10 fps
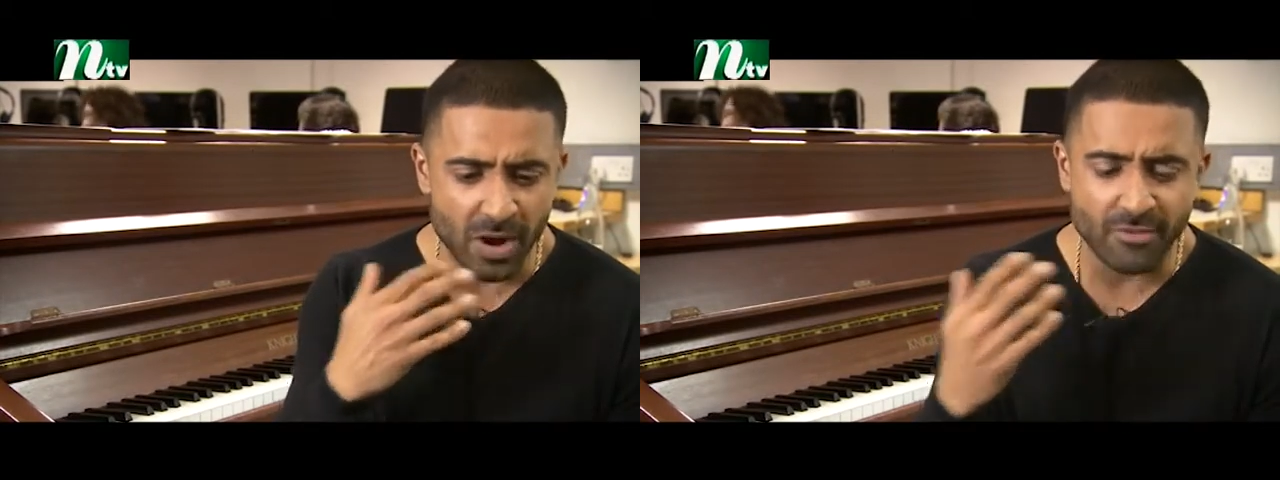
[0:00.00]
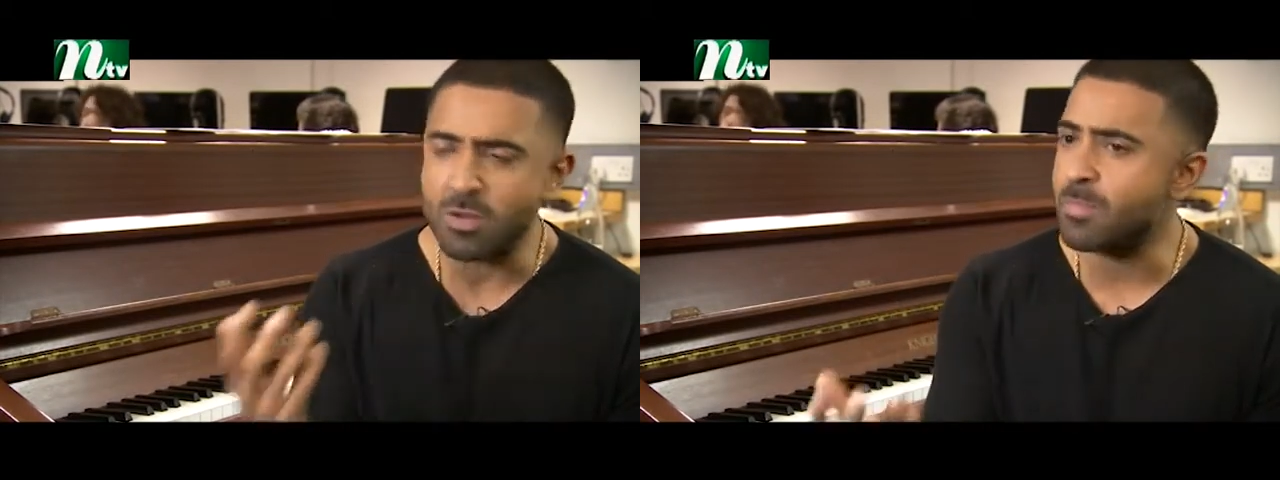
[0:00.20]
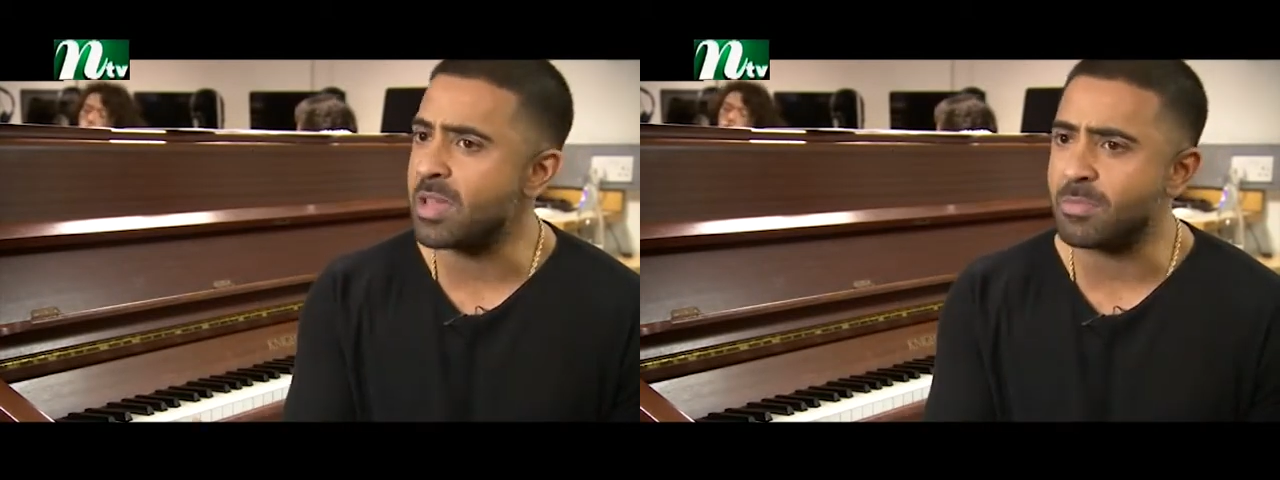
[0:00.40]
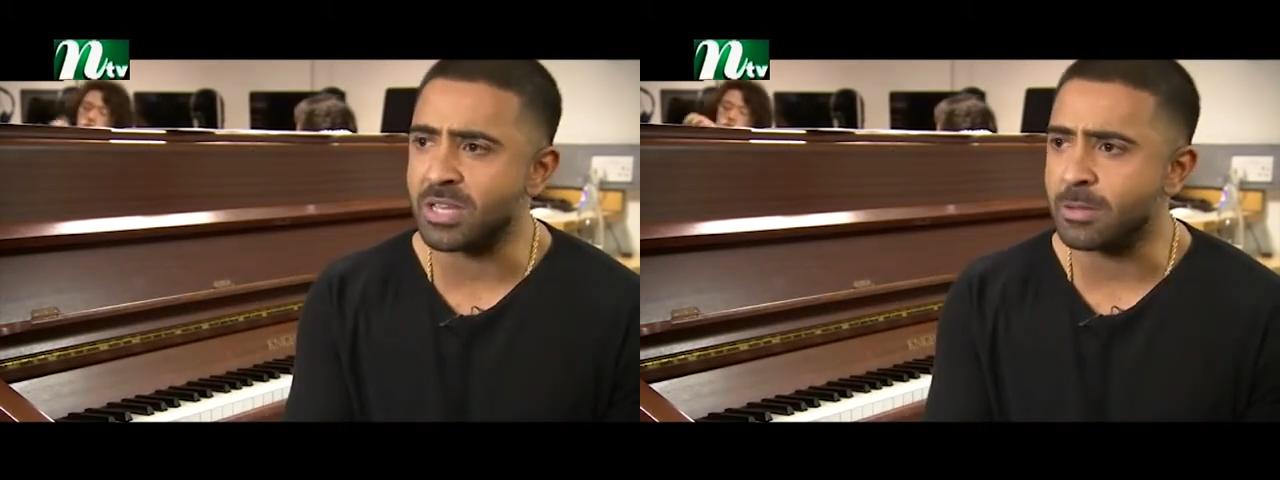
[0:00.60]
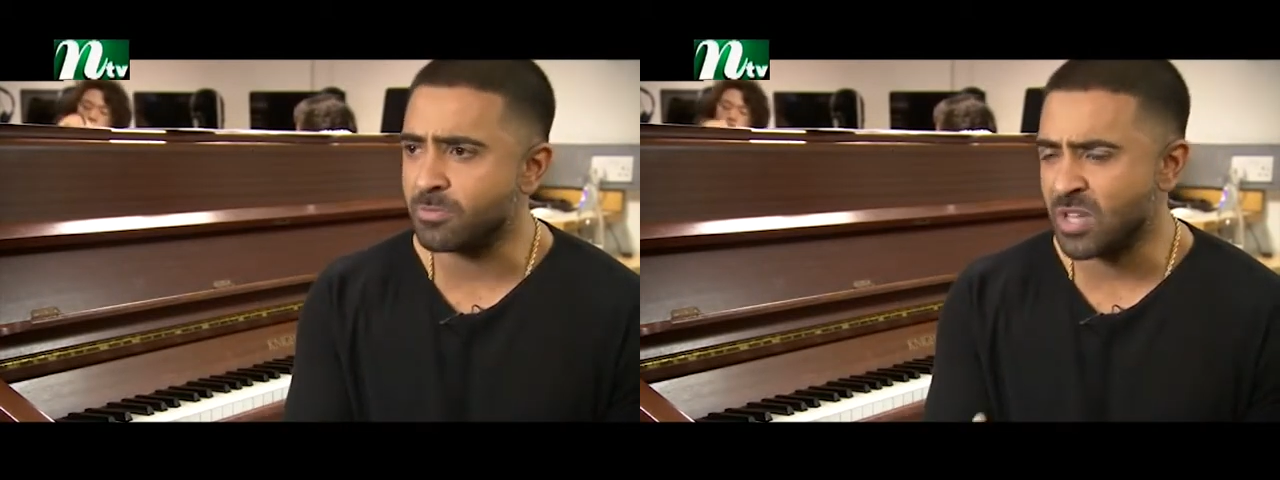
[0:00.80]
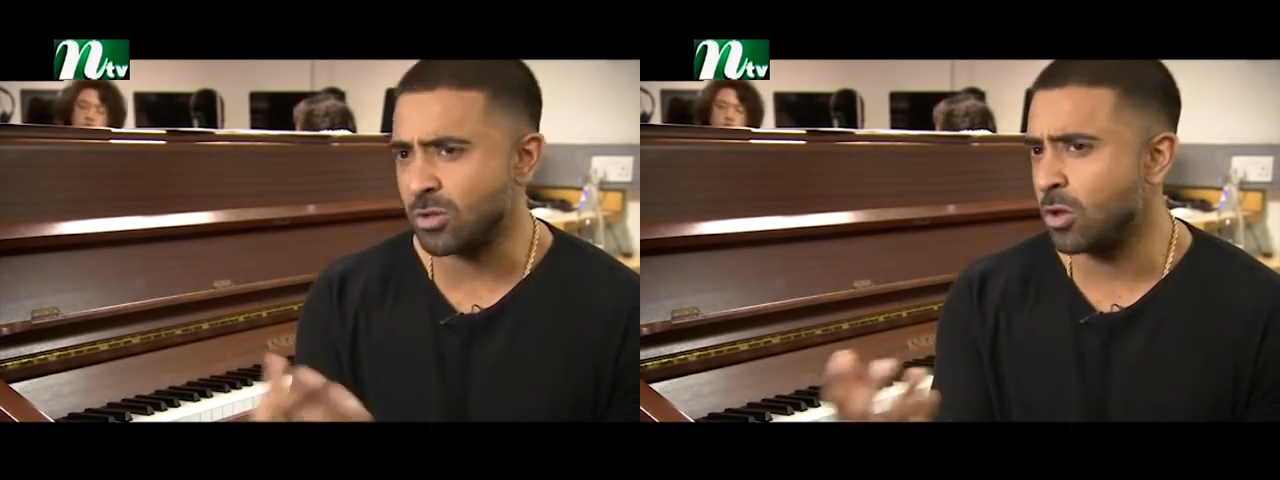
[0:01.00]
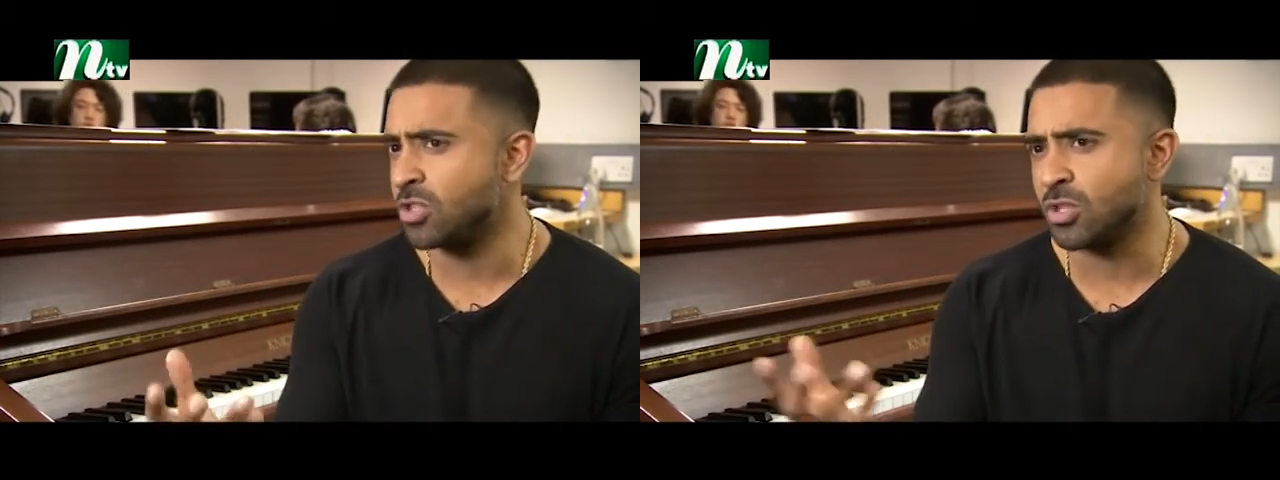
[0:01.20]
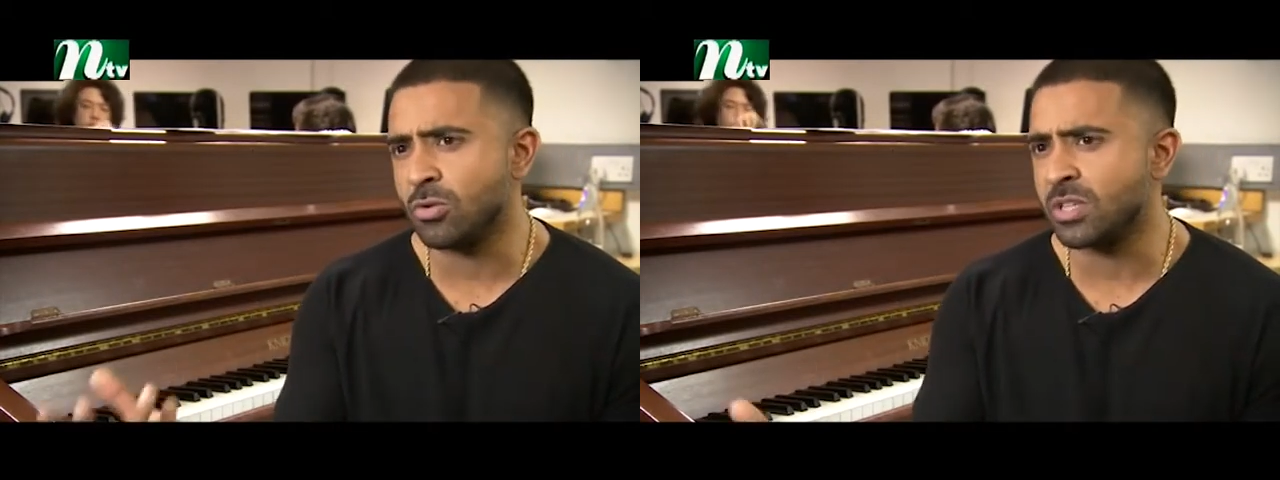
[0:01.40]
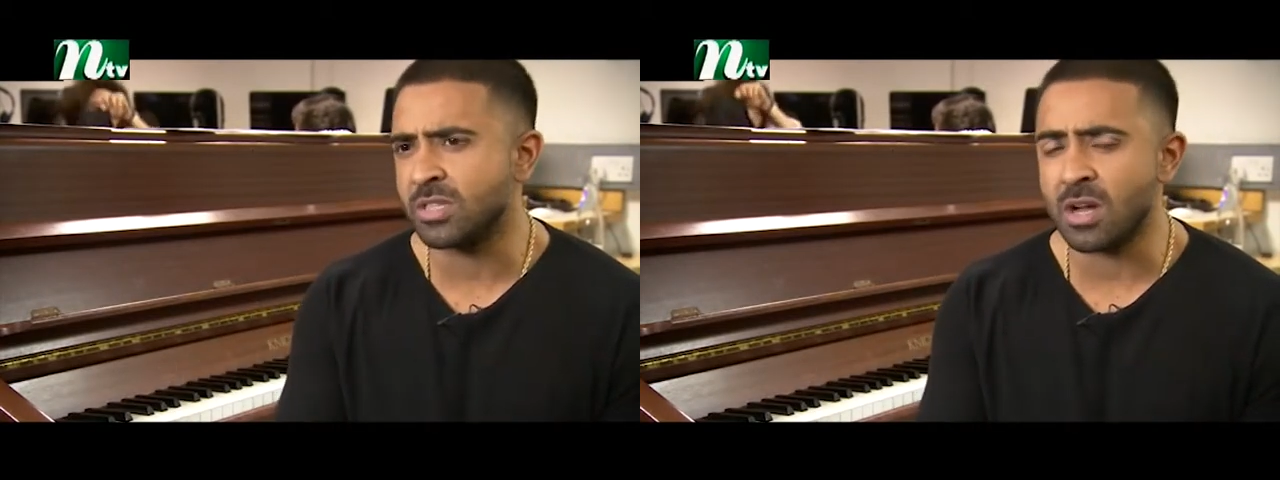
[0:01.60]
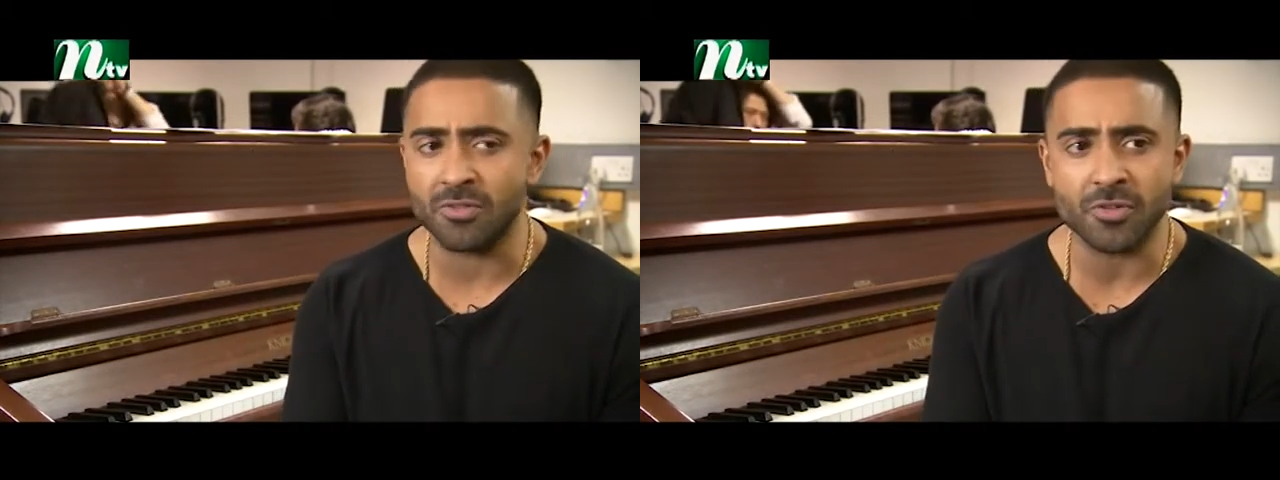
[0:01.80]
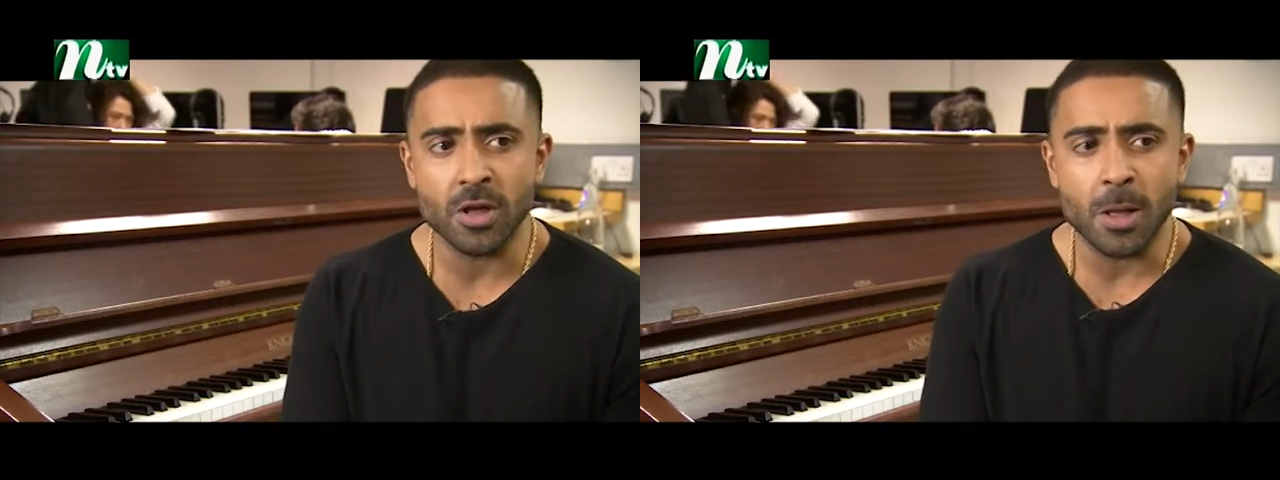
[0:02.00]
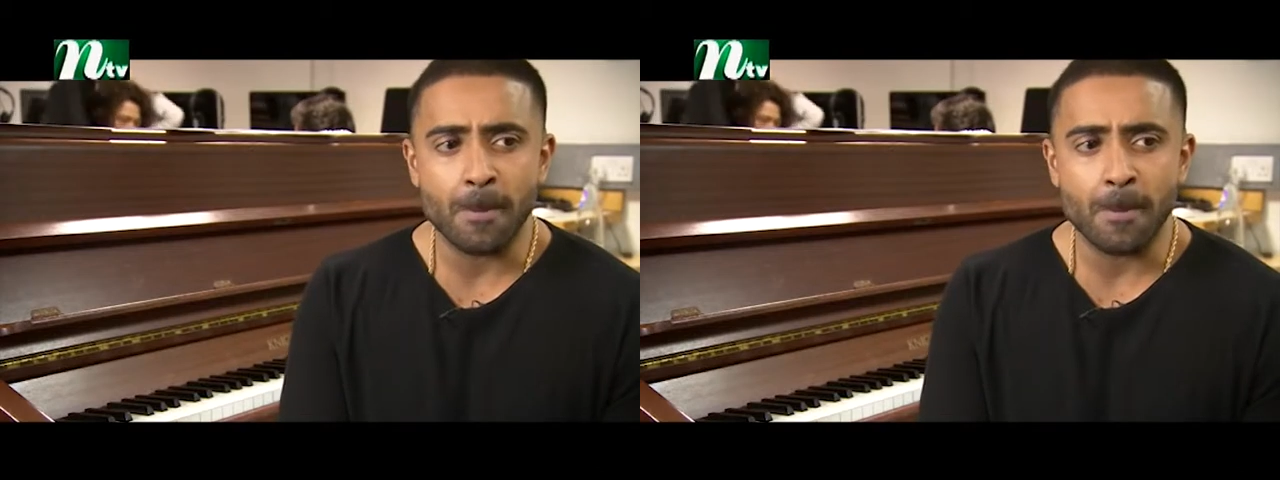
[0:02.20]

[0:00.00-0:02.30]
whatever it may be, technology, all this stuff,